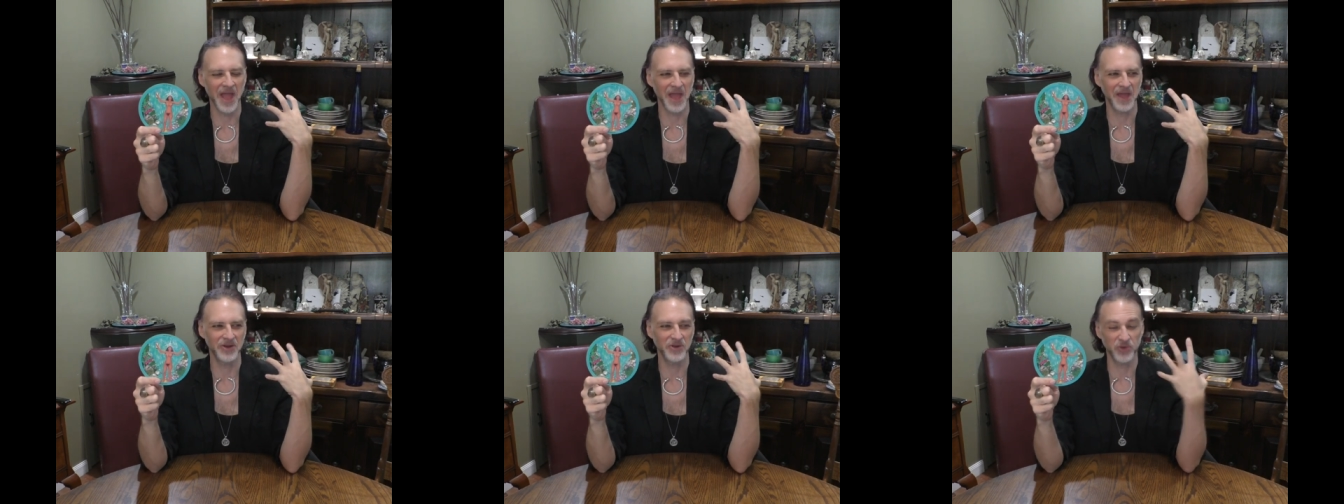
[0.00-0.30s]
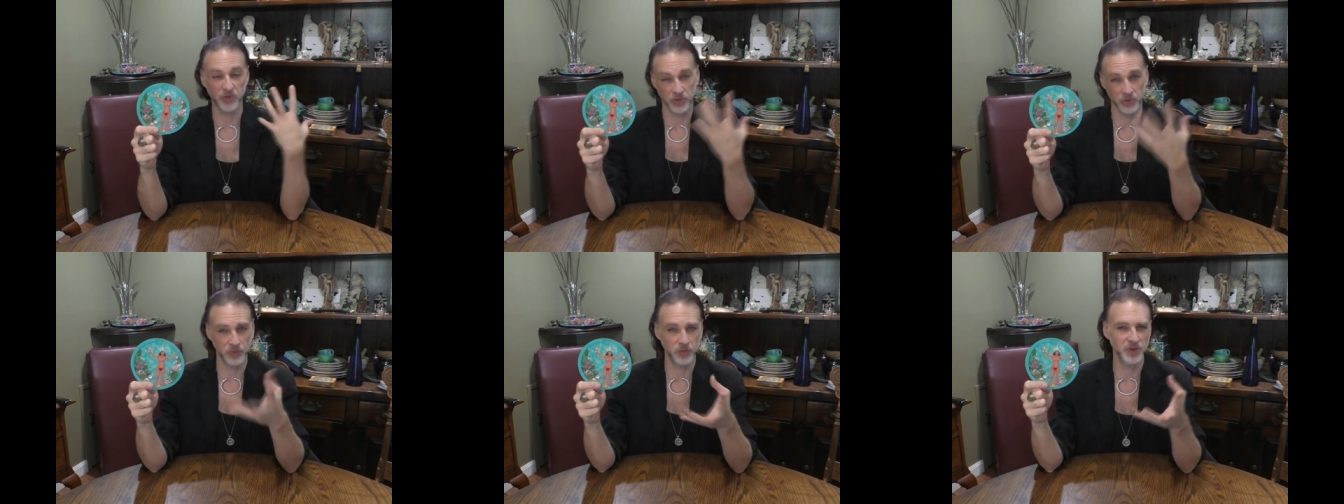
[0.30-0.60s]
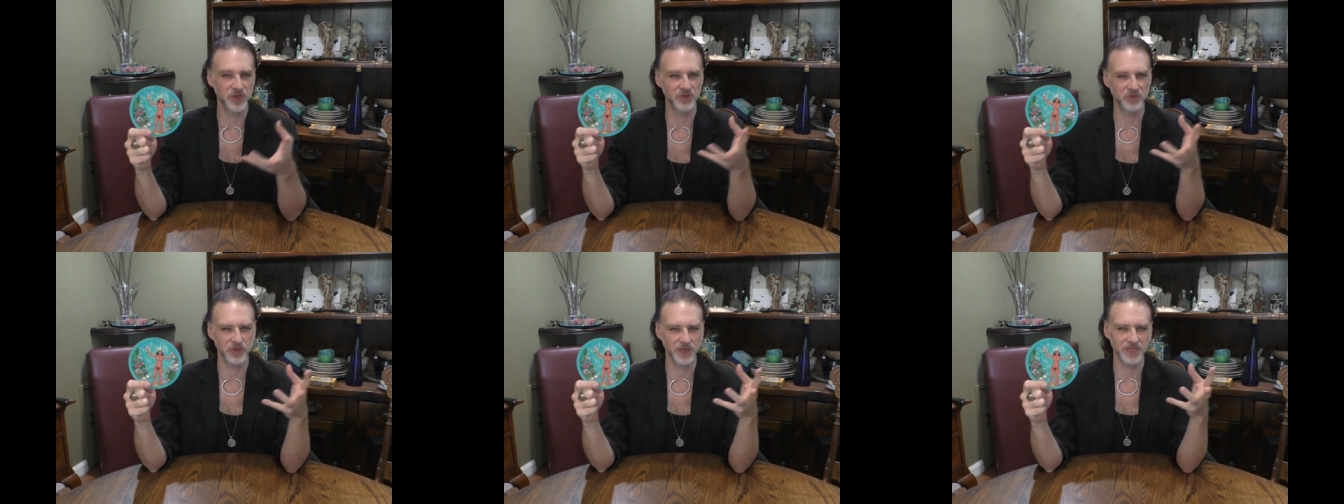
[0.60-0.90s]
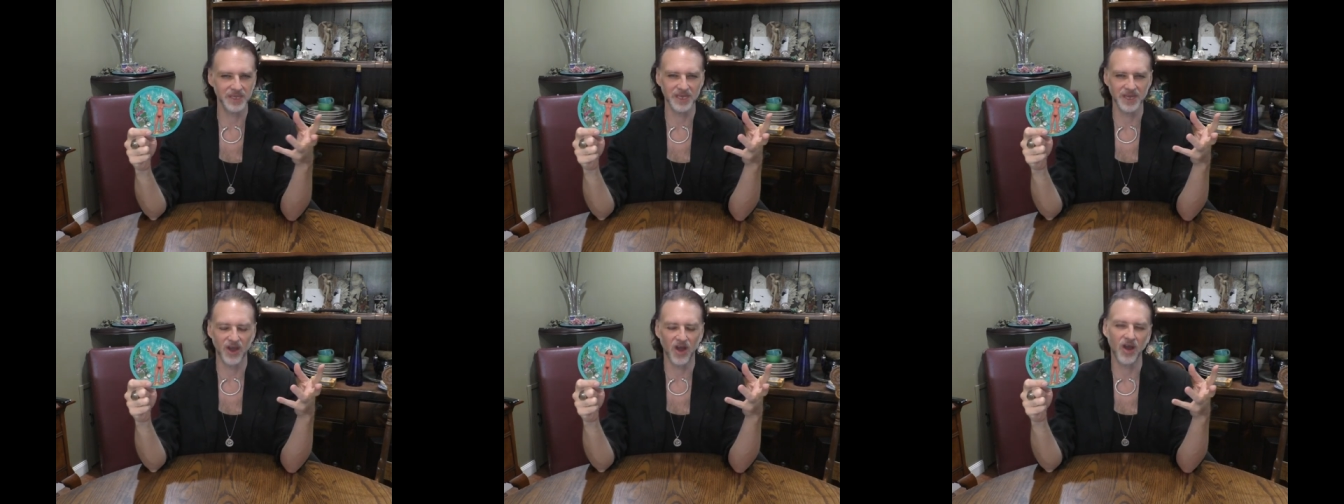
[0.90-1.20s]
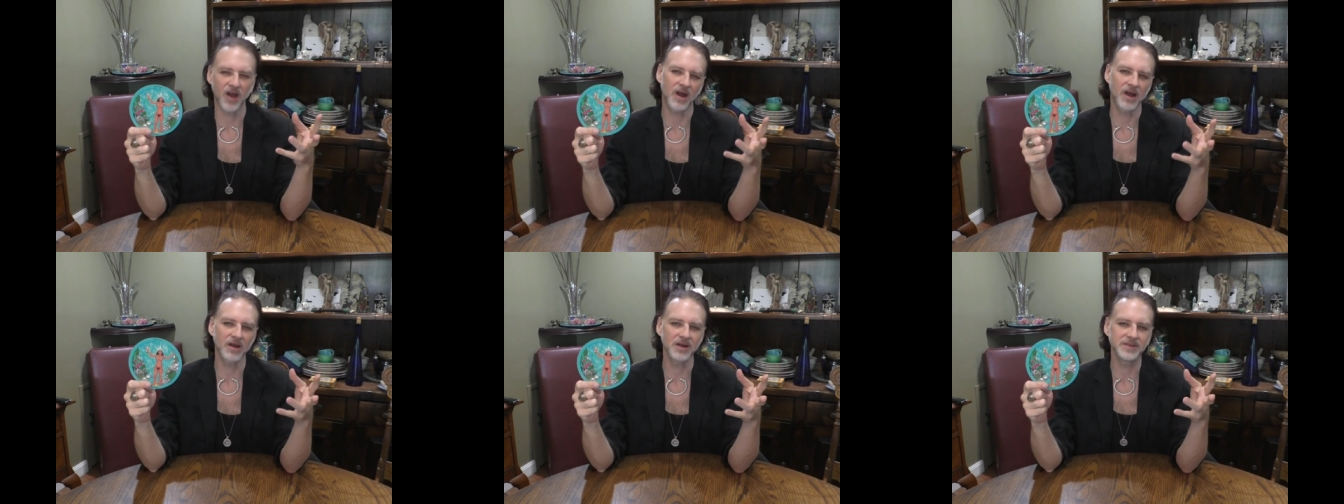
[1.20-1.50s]
and who we really
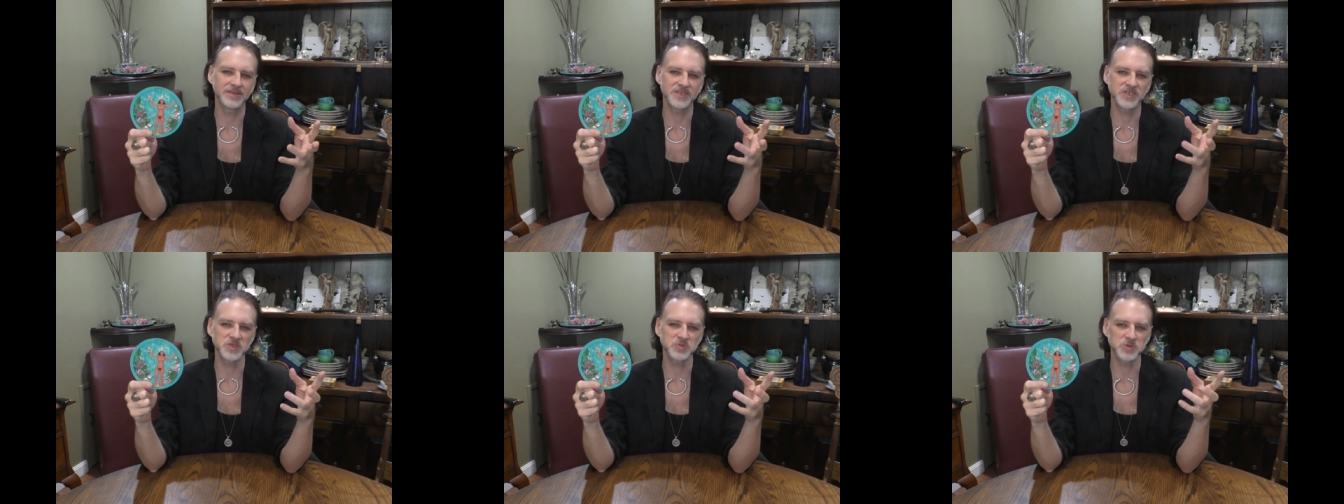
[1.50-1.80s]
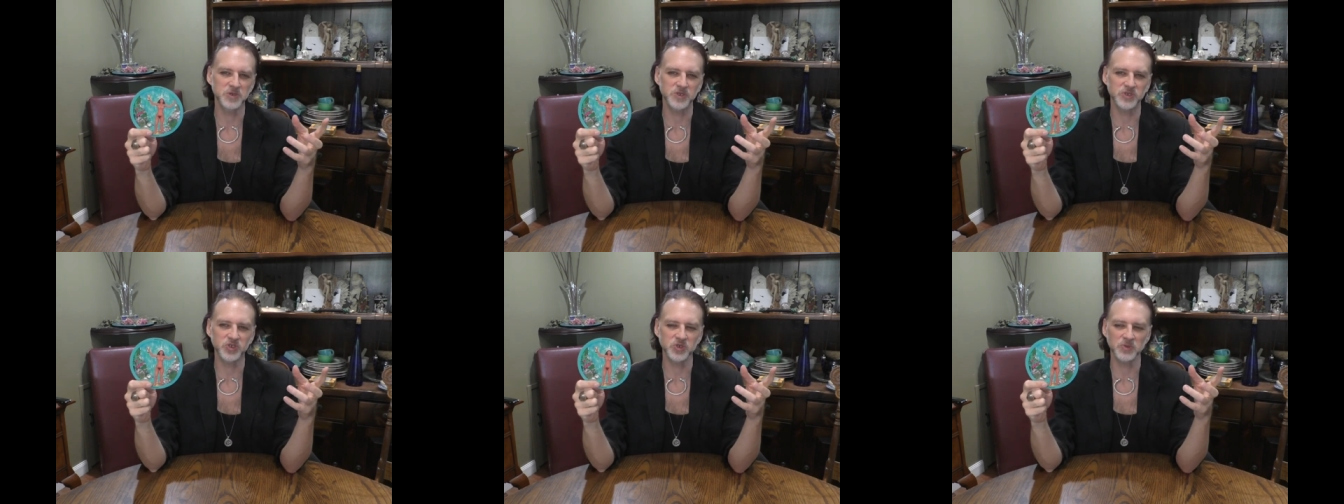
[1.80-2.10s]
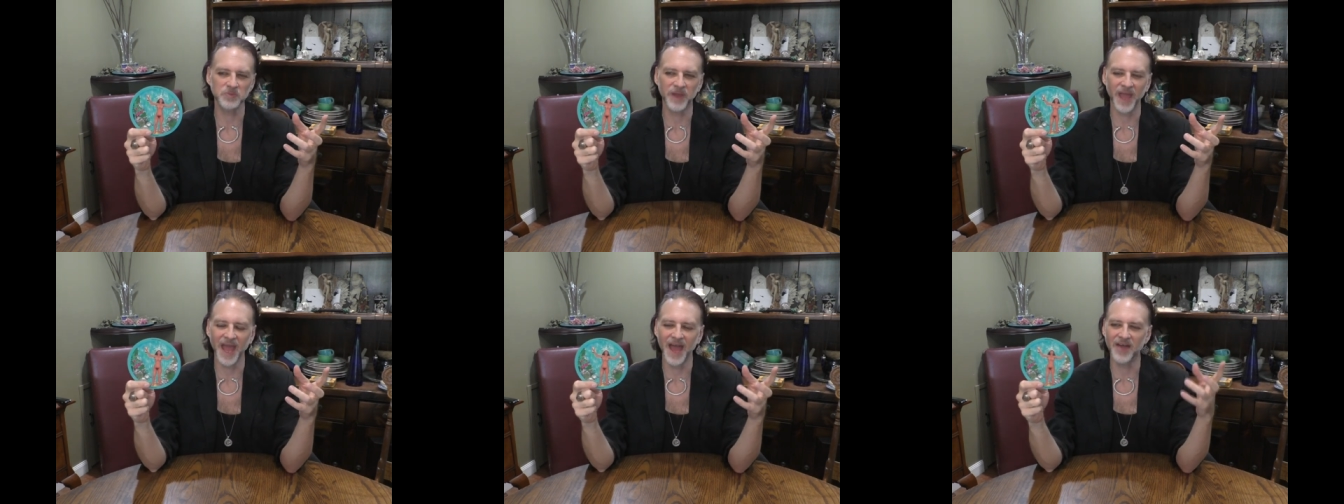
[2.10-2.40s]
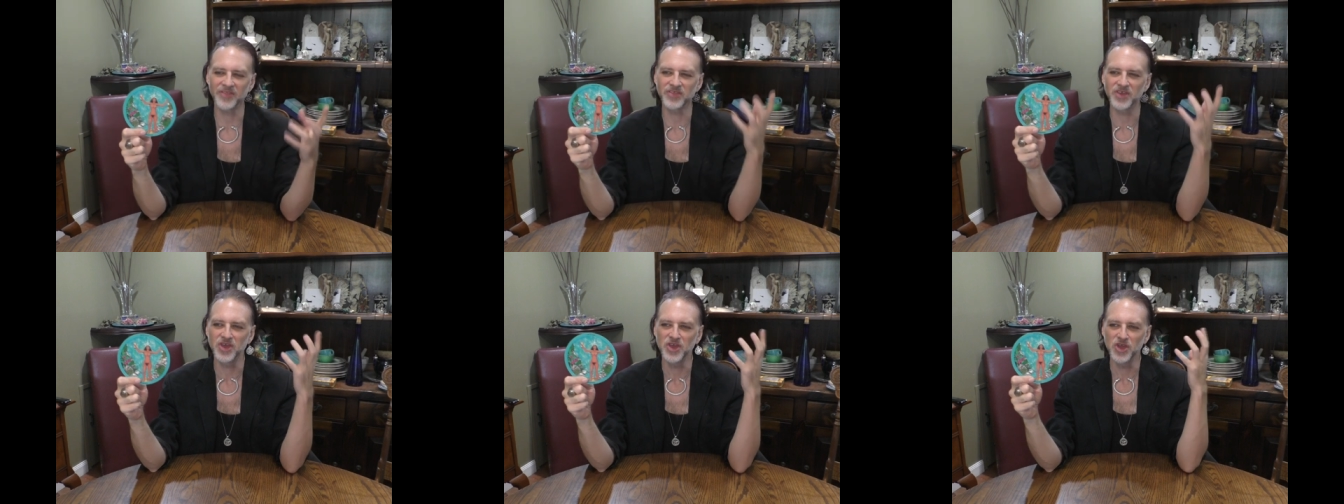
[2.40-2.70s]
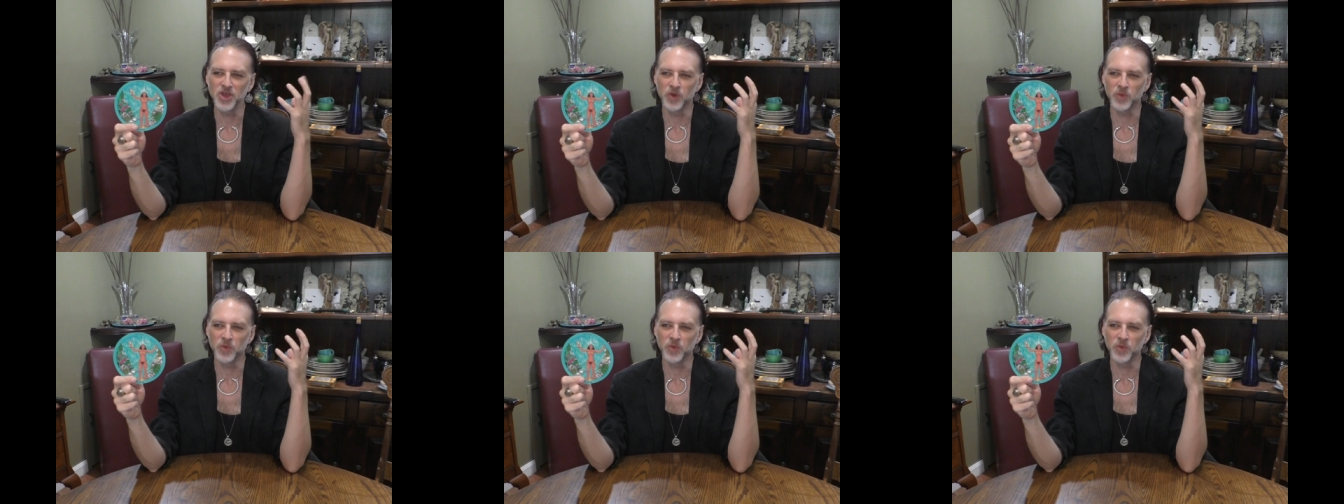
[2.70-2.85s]
are on the spiritual path,